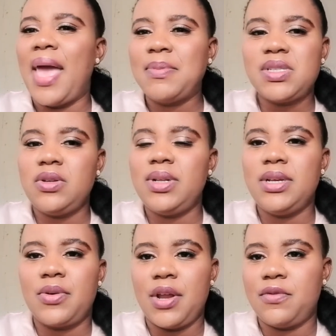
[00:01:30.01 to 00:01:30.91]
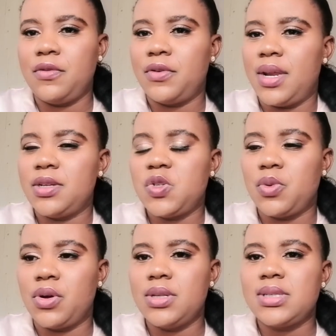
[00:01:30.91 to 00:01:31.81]
absolutely grateful for that
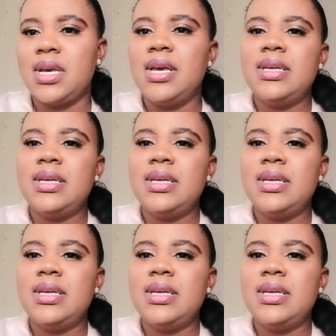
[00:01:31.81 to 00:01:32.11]
experience